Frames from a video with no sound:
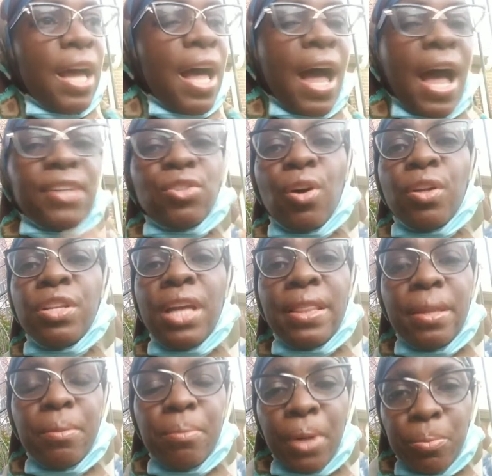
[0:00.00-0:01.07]
I saw
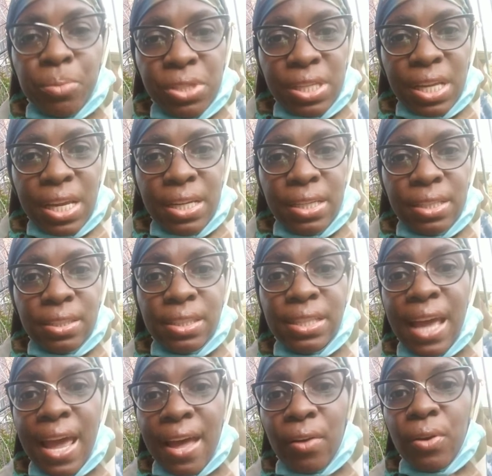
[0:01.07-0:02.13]
nothing but Mercedes.
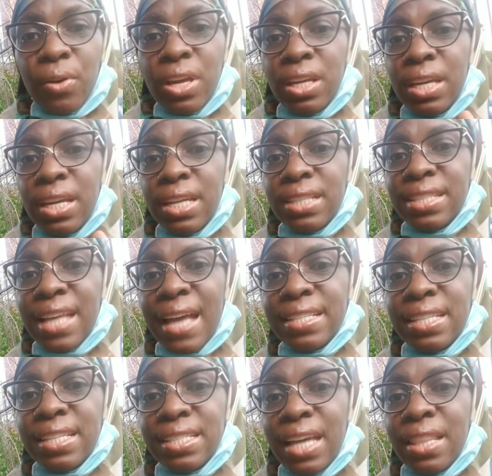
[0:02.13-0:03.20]
Now, is that
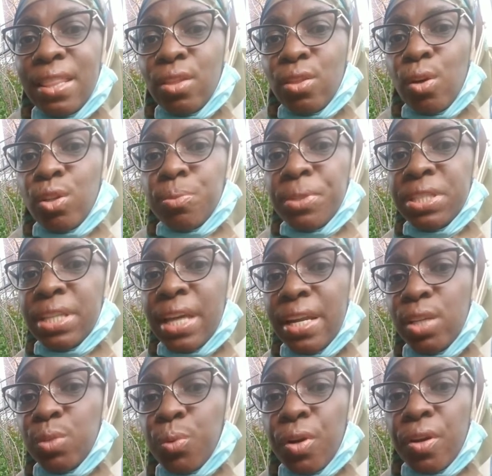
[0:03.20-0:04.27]
to say that those
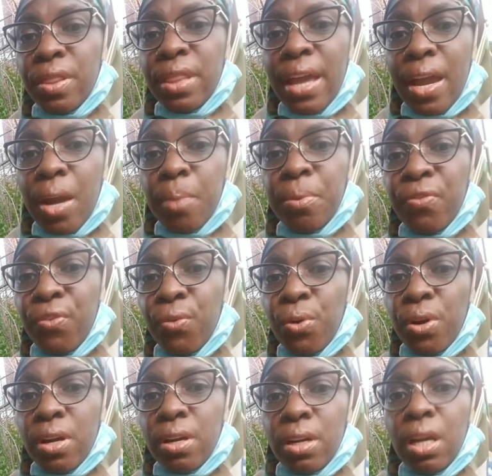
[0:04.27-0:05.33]
Mercedes weren't there
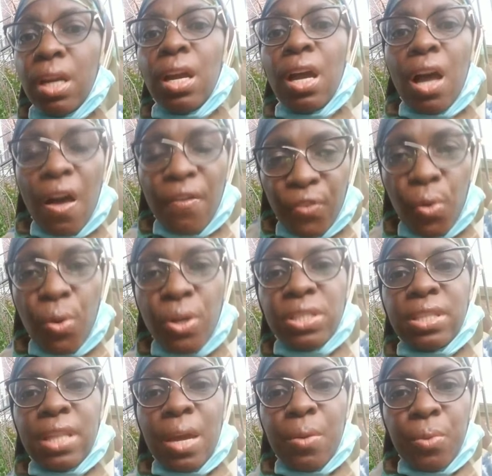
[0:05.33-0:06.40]
before? Of course
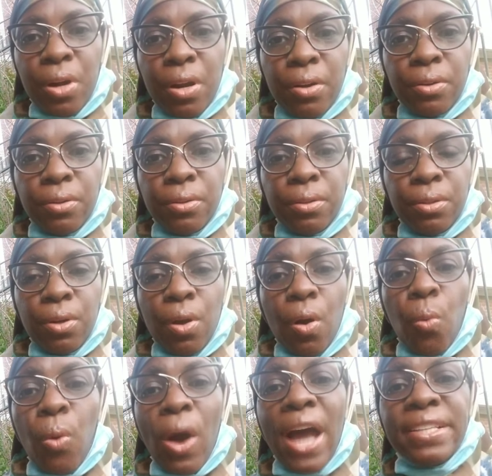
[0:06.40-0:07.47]
they were.
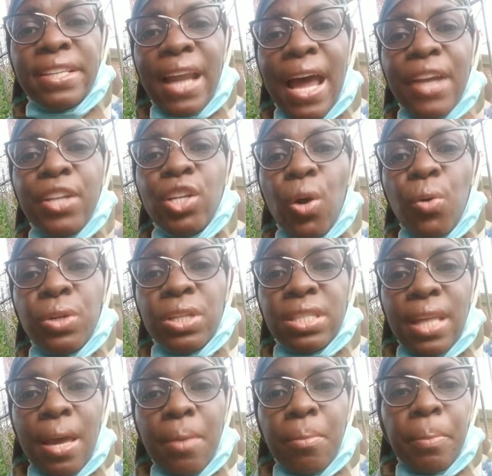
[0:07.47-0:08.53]
Why did I notice
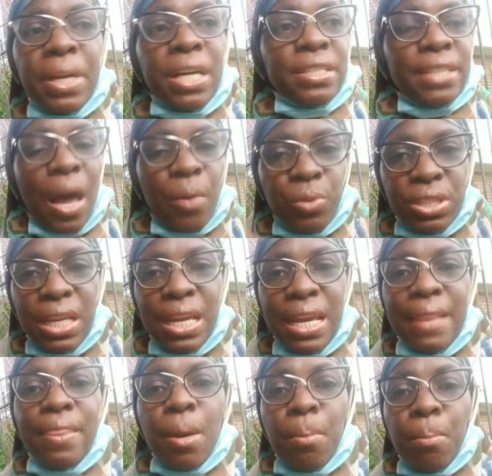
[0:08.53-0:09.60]
them? Because I was
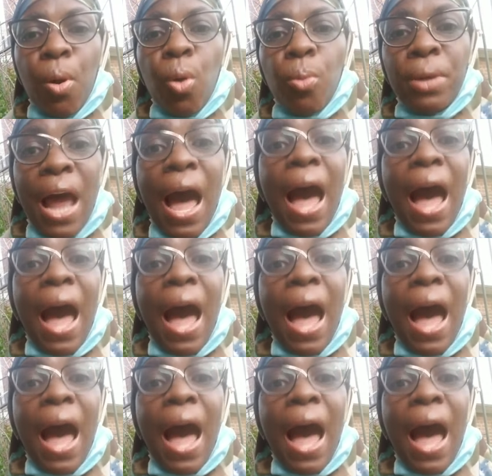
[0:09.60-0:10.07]
in the moment.